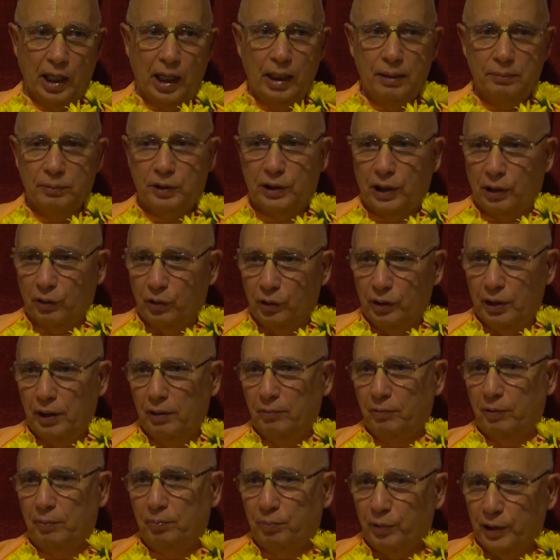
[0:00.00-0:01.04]
times I couldn't
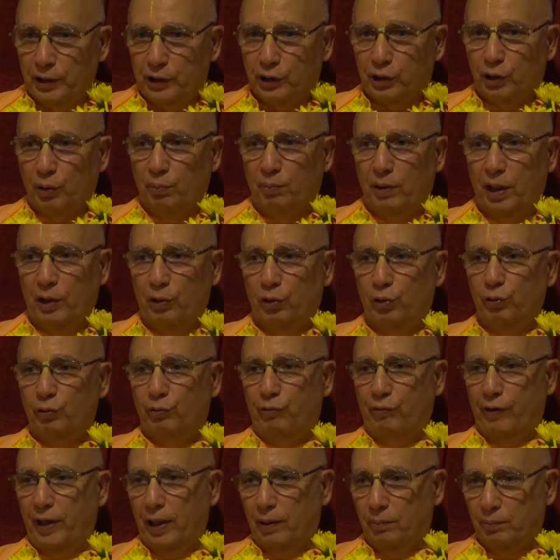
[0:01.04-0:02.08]
even preach to my own
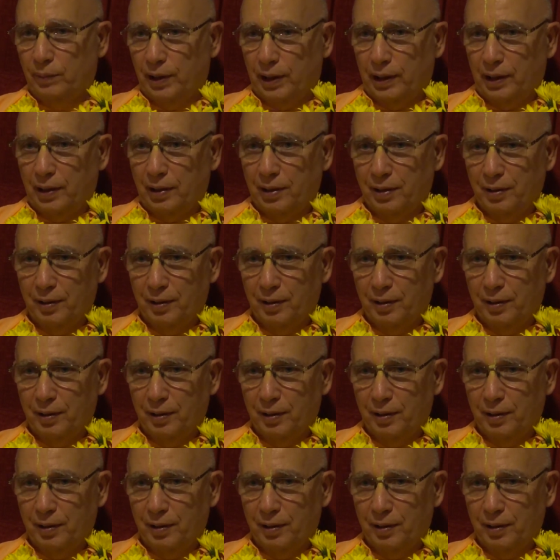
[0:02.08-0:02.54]
family.